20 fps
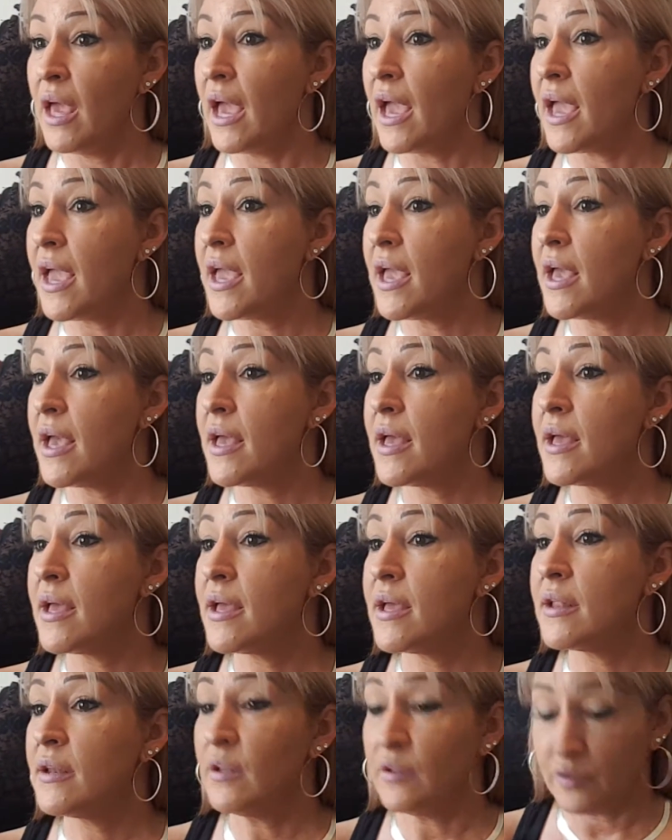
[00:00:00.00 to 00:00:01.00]

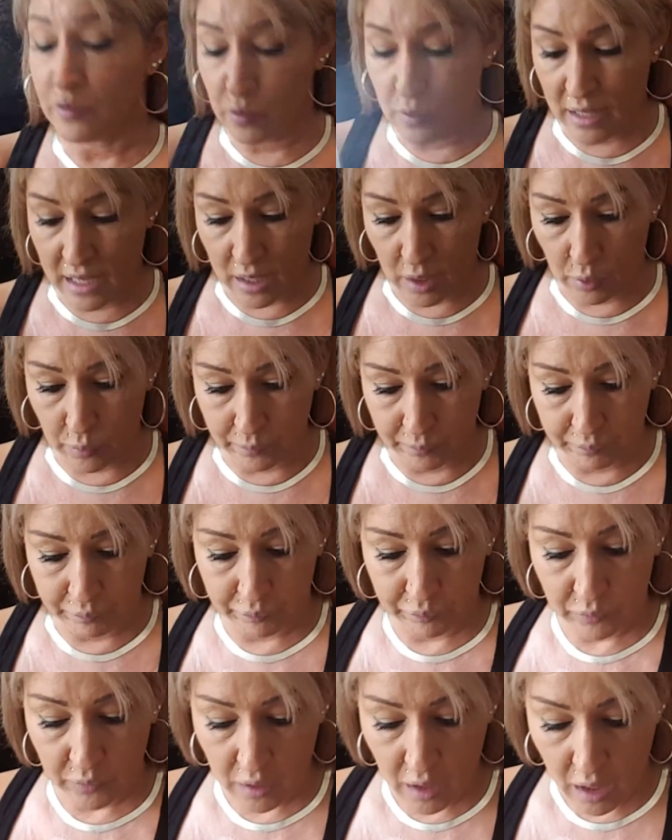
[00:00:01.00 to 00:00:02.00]
And so now
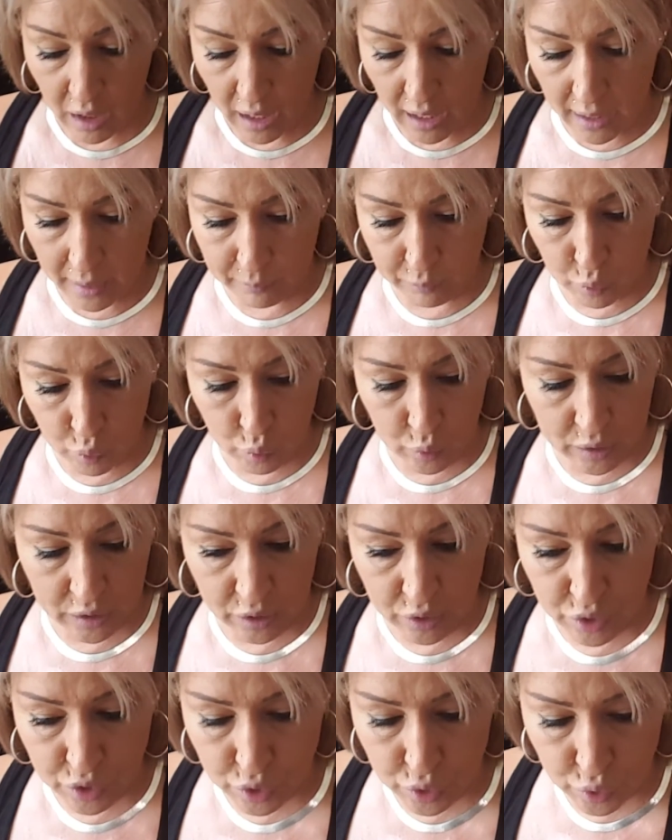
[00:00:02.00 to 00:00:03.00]
I'm
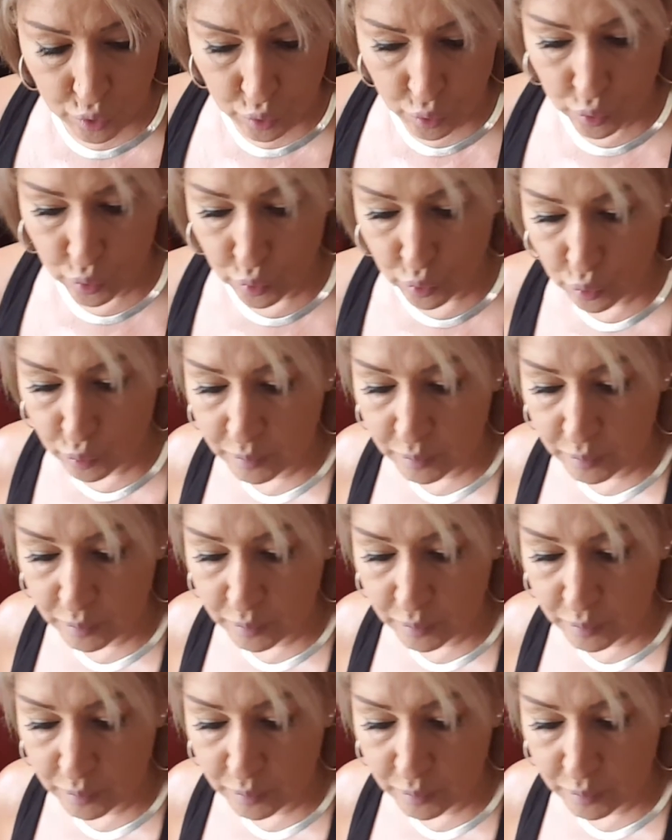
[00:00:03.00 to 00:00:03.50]
going to